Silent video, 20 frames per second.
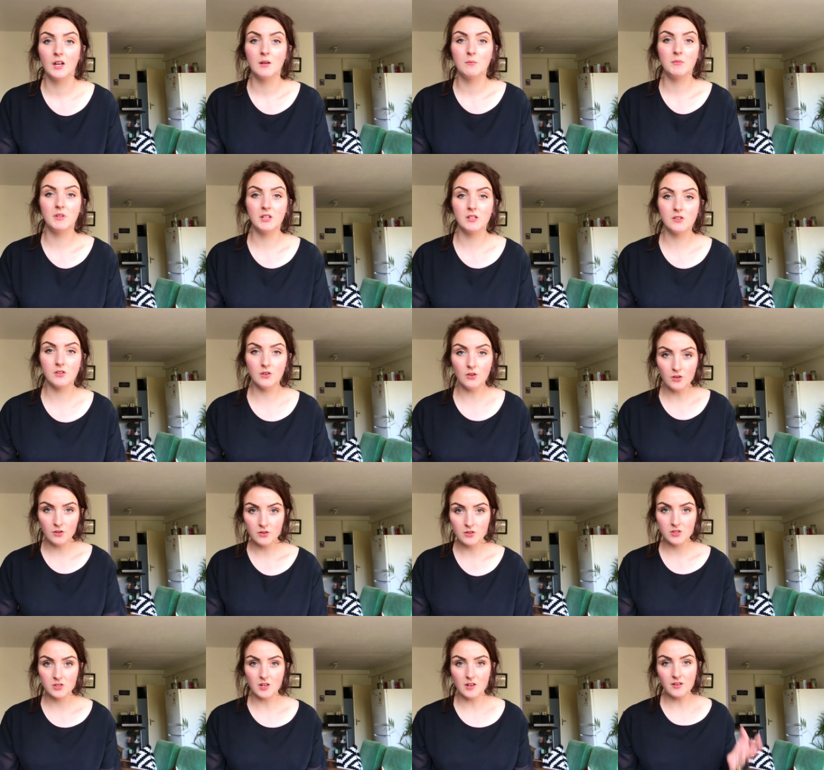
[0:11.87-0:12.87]

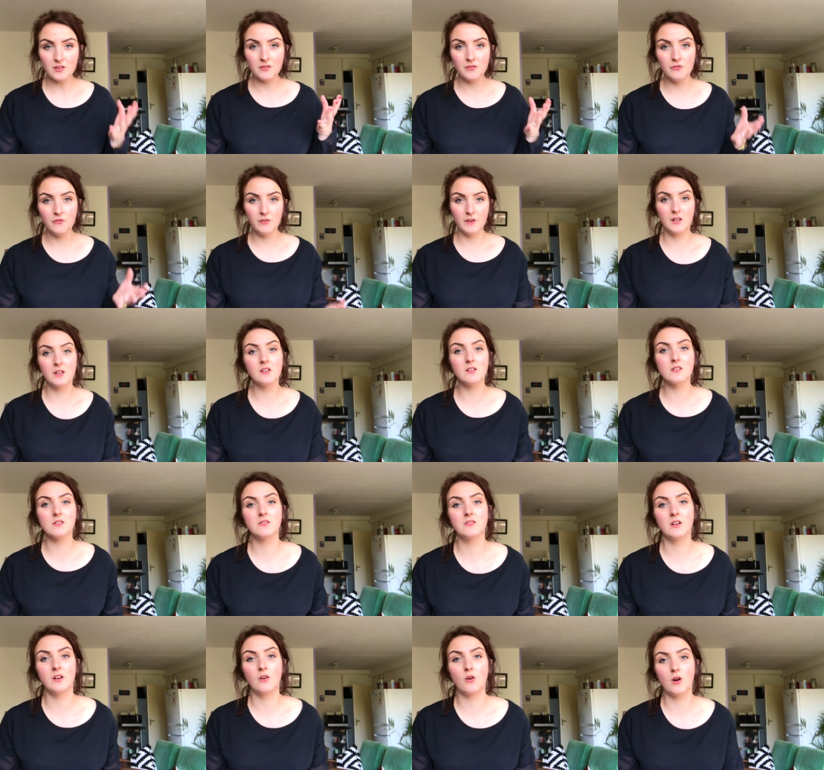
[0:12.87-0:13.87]
because I think
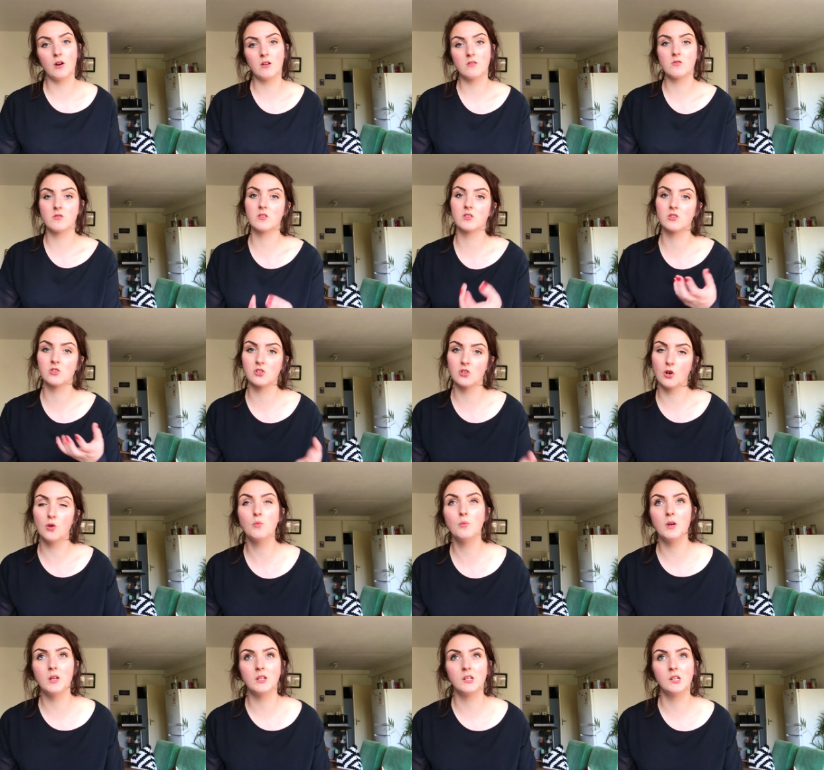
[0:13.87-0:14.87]
there are so
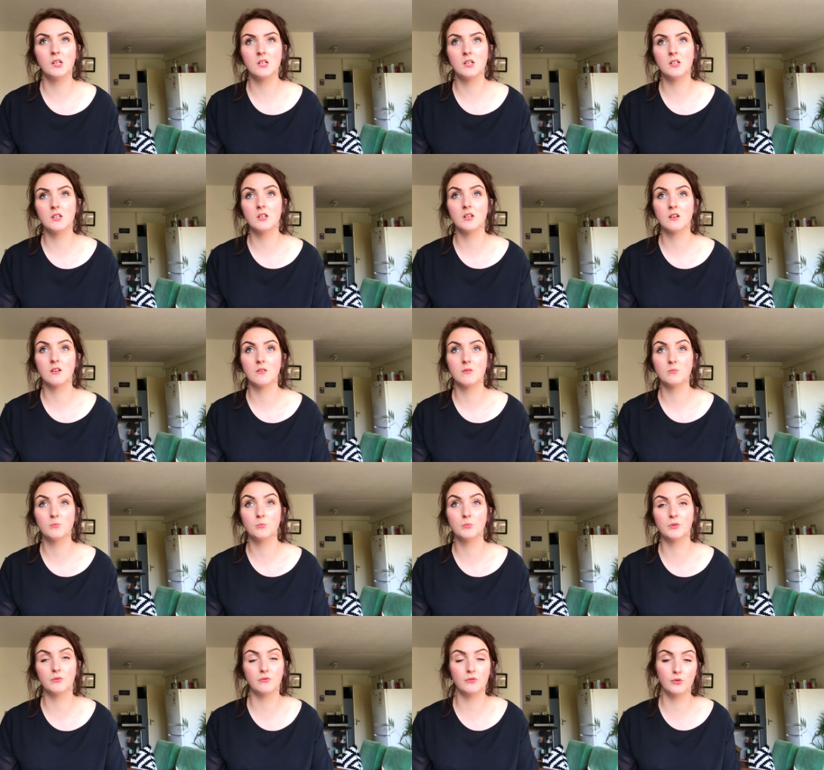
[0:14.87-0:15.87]
many
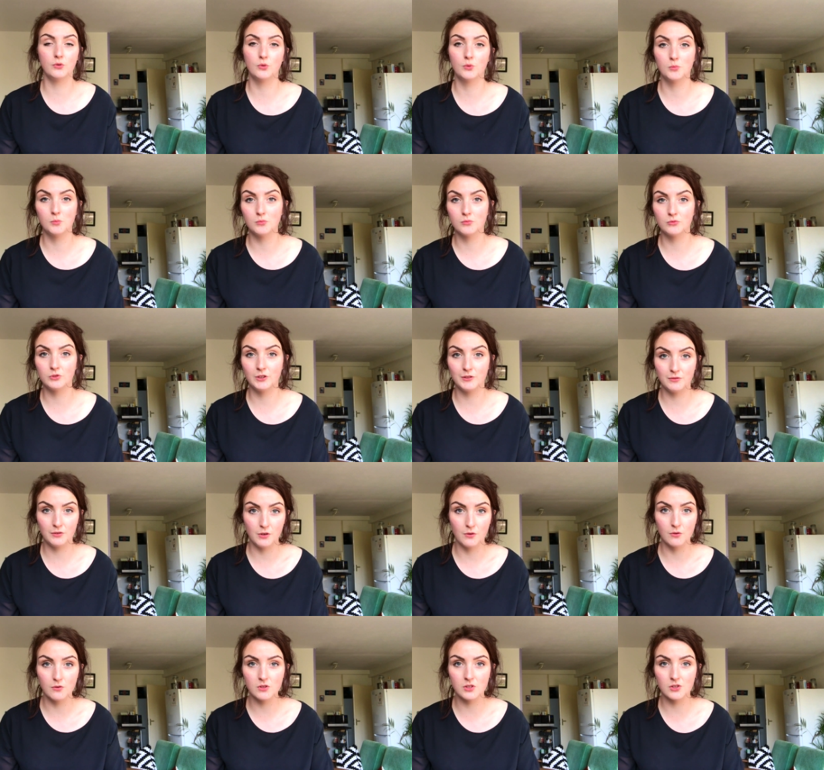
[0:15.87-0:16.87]
perfume
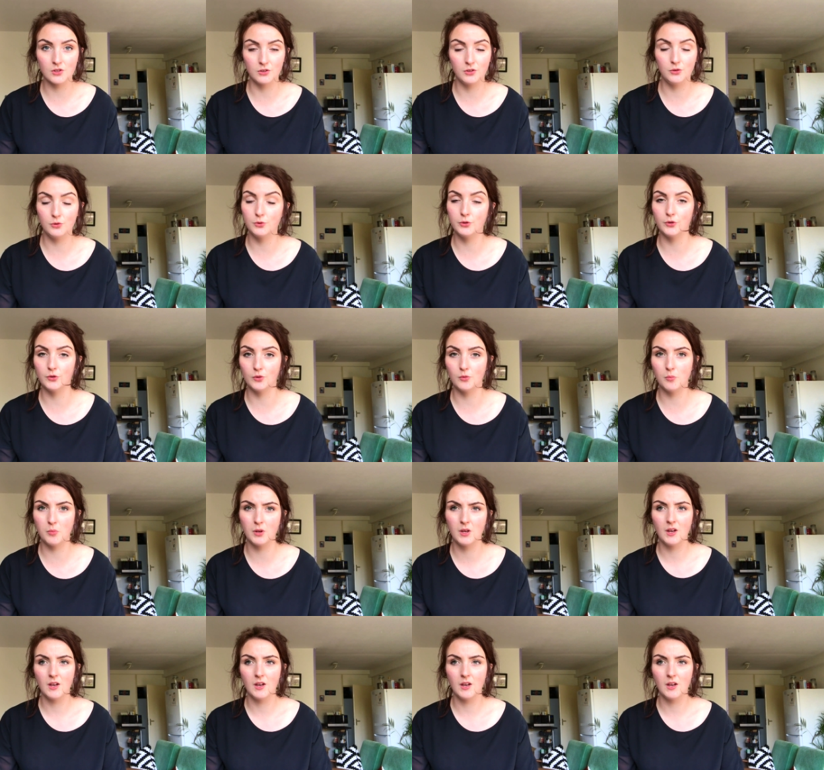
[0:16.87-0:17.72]
reviews on YouTube,